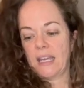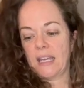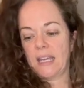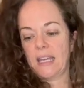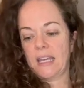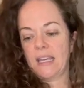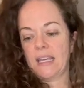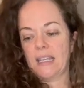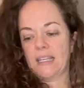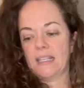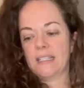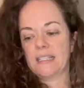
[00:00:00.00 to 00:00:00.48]

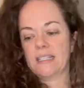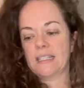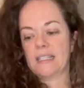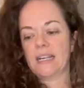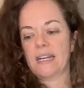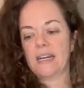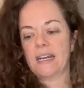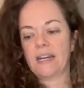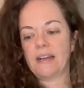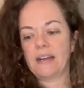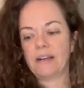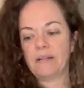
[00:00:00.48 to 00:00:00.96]
is
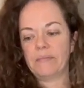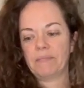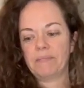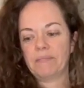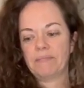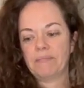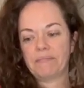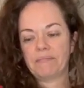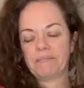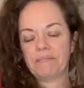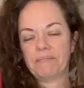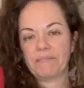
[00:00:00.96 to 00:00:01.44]
um,
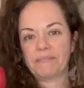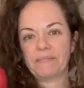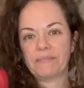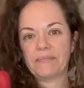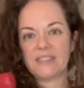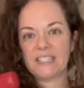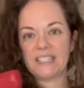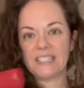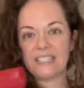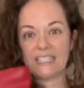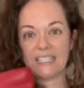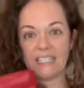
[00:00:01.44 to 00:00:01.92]

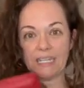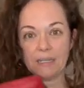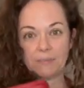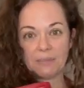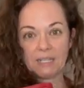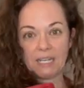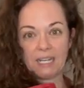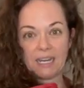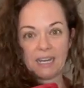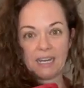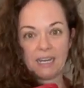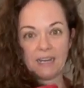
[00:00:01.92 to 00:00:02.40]
zip
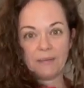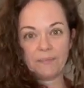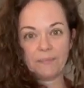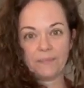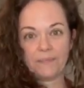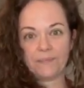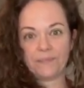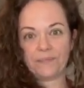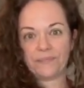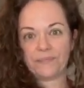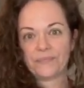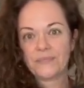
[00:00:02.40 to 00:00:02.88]
top
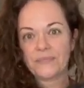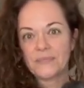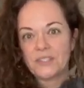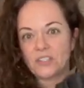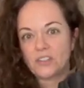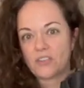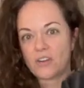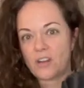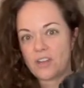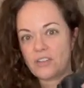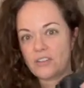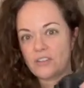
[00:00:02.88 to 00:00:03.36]

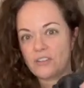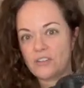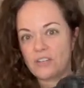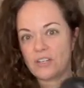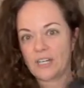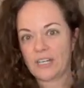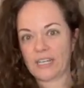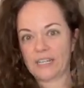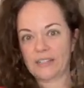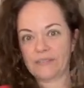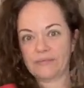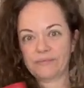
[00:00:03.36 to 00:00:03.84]

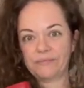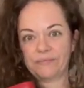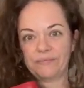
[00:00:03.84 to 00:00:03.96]
drawstring.